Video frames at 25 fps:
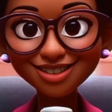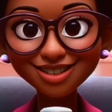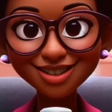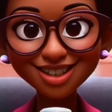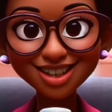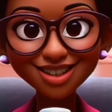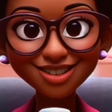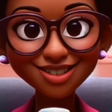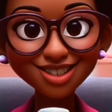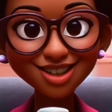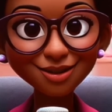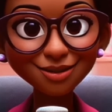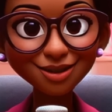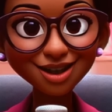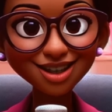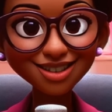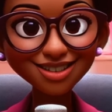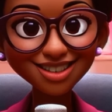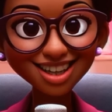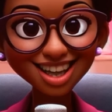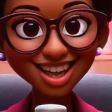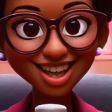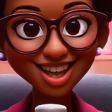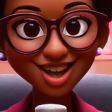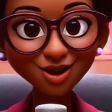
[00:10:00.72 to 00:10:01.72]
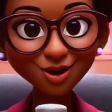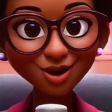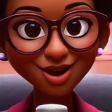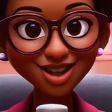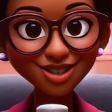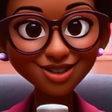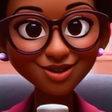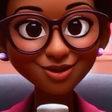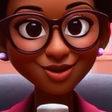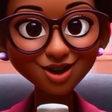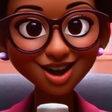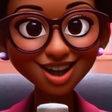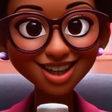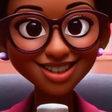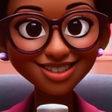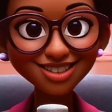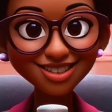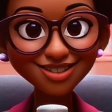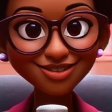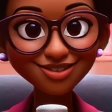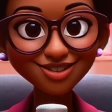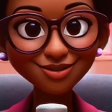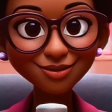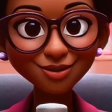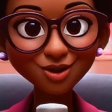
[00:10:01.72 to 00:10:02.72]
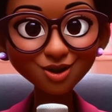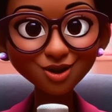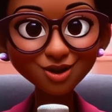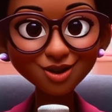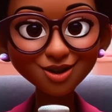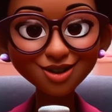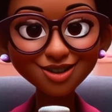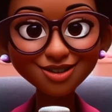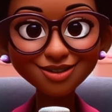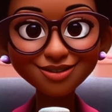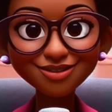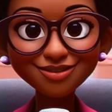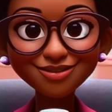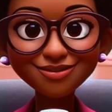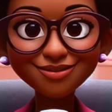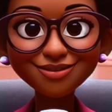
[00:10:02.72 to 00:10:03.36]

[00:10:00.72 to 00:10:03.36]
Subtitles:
Then they might take away the rights of the poor.